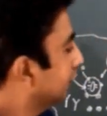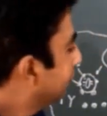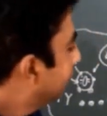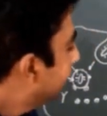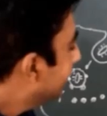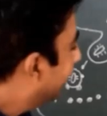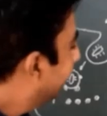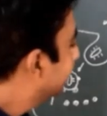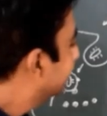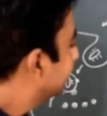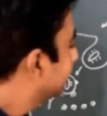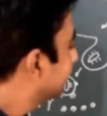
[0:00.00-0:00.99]

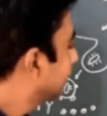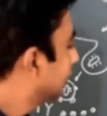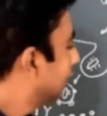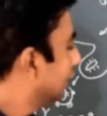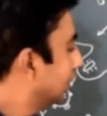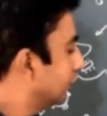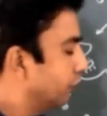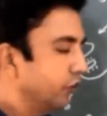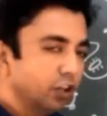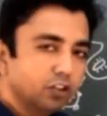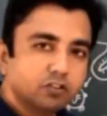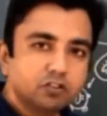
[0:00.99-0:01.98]
Besides, we
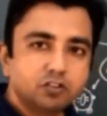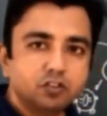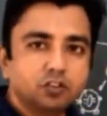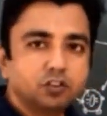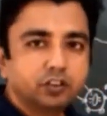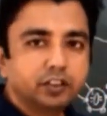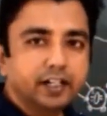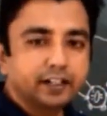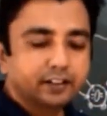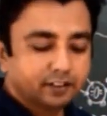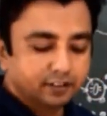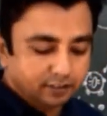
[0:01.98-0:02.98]
also know that
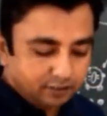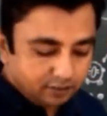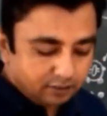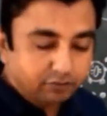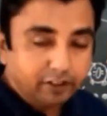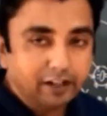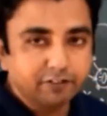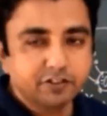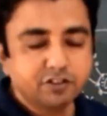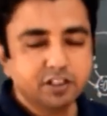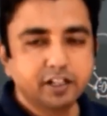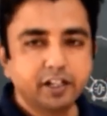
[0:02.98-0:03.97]
we have
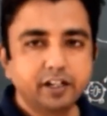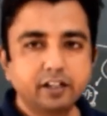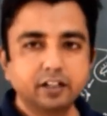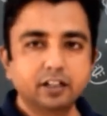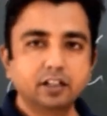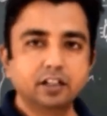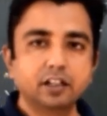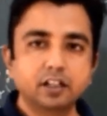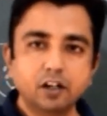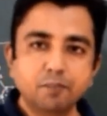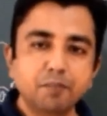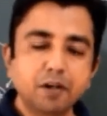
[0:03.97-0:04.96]
studied a
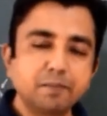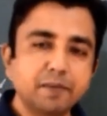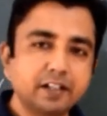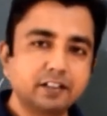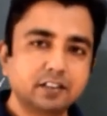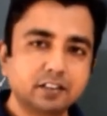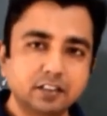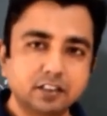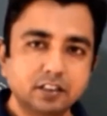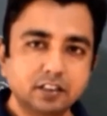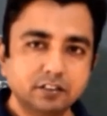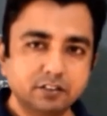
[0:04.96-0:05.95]
complement
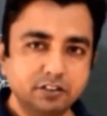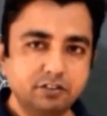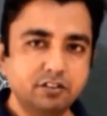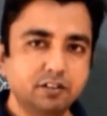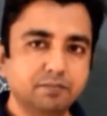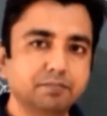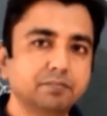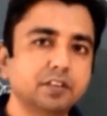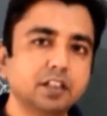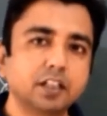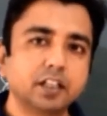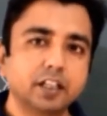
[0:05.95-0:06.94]
system
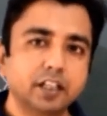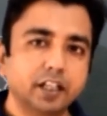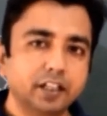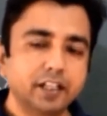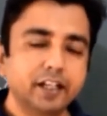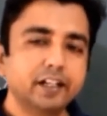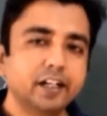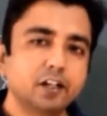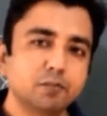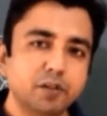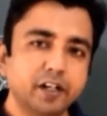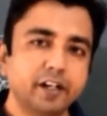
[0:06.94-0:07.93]
in the innate
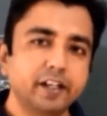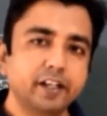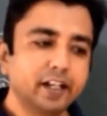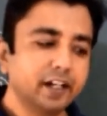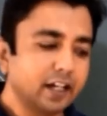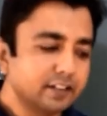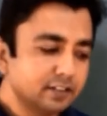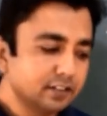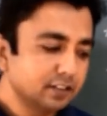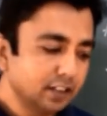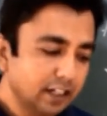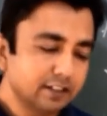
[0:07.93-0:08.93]
immunity, and
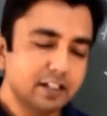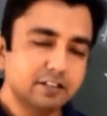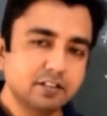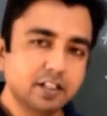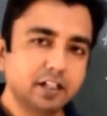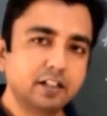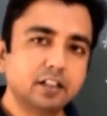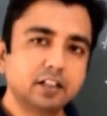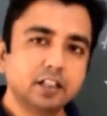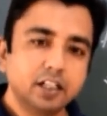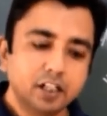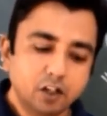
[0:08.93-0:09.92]
as I said,
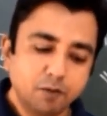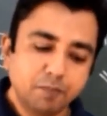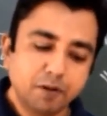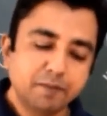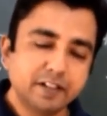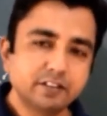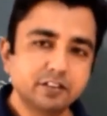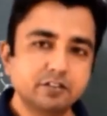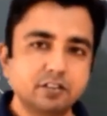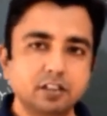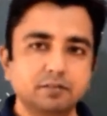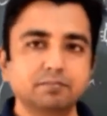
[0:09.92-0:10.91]
complement
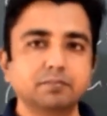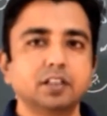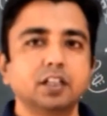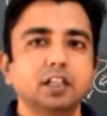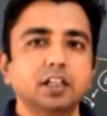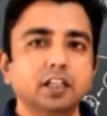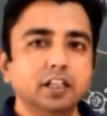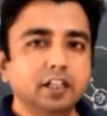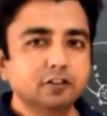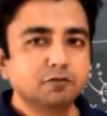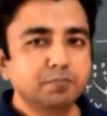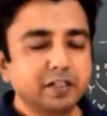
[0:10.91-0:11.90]
system
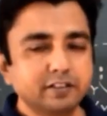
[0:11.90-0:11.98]
is